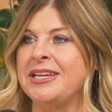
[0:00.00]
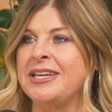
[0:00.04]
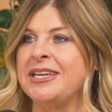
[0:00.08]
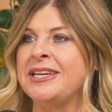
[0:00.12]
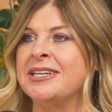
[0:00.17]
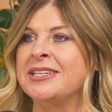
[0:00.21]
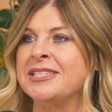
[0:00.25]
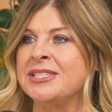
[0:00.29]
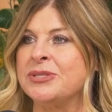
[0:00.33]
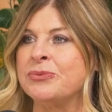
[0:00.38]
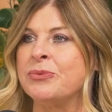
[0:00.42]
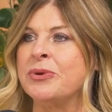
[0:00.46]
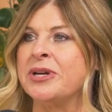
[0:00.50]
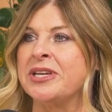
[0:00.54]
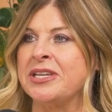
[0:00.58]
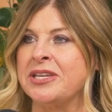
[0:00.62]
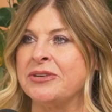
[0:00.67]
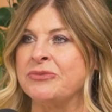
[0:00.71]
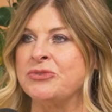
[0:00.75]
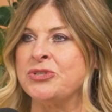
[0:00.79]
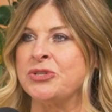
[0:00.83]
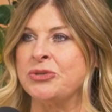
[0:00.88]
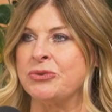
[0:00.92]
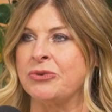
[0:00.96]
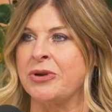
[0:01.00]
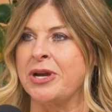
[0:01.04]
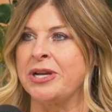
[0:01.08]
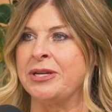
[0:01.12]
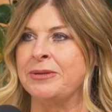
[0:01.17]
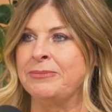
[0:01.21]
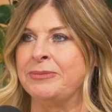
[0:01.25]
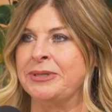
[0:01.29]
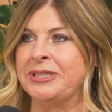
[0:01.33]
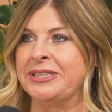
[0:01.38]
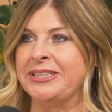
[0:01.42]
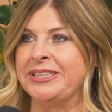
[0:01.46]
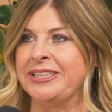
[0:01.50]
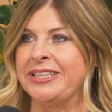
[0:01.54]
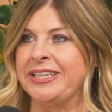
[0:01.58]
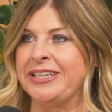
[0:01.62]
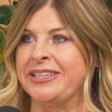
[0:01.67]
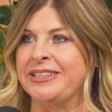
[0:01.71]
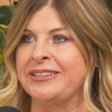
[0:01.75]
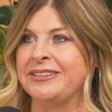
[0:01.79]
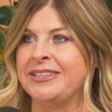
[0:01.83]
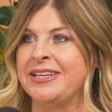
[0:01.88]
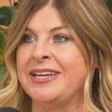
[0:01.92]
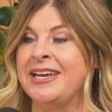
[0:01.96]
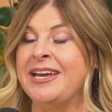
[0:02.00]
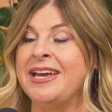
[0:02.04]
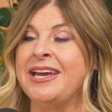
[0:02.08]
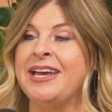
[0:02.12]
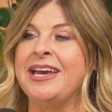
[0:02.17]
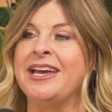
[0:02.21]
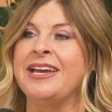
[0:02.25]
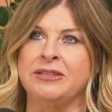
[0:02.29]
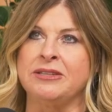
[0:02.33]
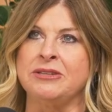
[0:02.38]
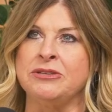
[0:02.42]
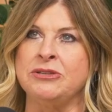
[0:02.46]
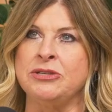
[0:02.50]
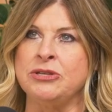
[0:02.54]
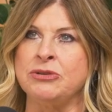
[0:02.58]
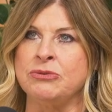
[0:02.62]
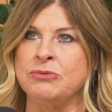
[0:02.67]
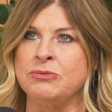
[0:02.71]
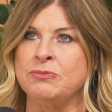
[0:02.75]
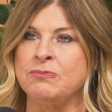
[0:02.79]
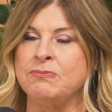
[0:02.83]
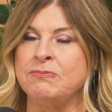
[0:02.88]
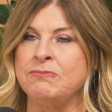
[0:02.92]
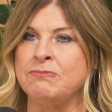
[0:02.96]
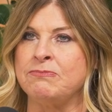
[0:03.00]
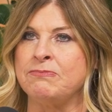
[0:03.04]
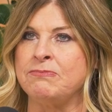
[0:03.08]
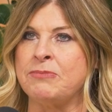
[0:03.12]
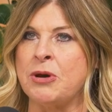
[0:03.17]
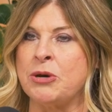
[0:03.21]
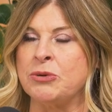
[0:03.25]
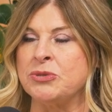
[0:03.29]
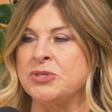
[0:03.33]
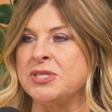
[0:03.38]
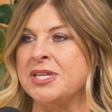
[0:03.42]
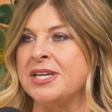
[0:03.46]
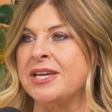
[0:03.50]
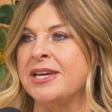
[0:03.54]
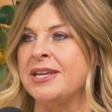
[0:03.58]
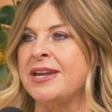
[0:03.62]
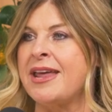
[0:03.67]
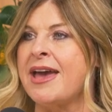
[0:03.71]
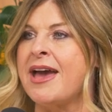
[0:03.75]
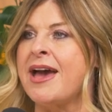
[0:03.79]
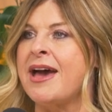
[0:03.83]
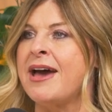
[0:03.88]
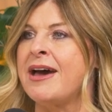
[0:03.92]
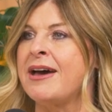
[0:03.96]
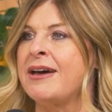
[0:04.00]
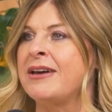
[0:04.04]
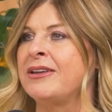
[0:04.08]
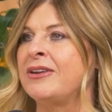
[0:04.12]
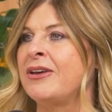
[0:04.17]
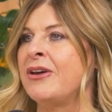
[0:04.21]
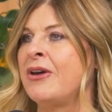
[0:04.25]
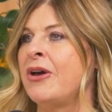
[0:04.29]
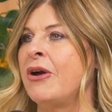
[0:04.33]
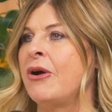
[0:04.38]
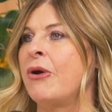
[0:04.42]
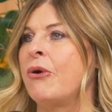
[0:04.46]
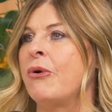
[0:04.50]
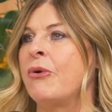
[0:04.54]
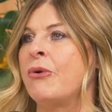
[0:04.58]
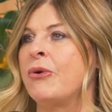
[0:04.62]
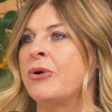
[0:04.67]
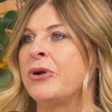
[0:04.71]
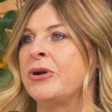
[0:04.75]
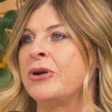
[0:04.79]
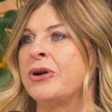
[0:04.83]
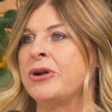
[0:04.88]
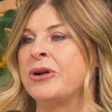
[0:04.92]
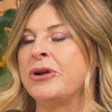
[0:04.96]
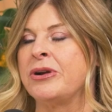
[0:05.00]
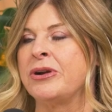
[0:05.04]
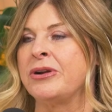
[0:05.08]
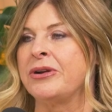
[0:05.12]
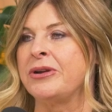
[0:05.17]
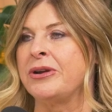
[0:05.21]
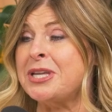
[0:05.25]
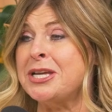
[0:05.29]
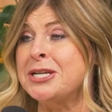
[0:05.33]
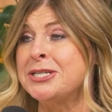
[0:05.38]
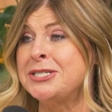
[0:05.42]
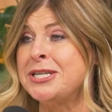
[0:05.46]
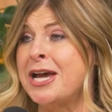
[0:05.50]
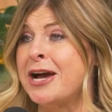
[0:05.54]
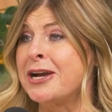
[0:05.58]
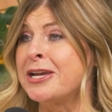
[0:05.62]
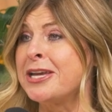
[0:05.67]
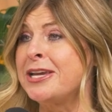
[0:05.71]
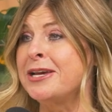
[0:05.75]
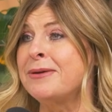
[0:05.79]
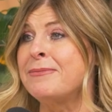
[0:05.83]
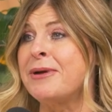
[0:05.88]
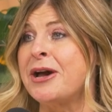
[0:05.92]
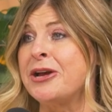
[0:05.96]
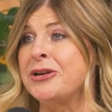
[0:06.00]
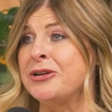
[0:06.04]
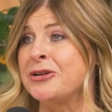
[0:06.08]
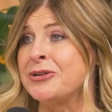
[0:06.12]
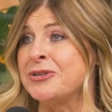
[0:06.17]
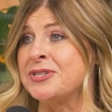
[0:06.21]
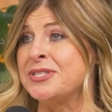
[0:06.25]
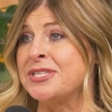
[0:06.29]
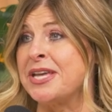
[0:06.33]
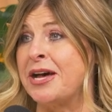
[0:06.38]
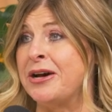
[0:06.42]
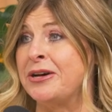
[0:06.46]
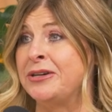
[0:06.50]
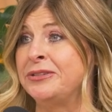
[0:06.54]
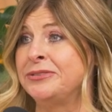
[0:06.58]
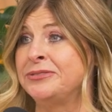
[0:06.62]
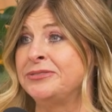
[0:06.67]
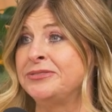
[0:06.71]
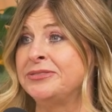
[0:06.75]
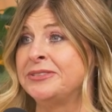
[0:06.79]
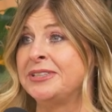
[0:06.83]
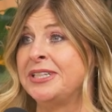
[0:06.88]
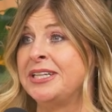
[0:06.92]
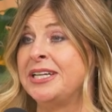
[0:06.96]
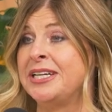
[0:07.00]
is what gives you credibility you posting an ad or talking about yourself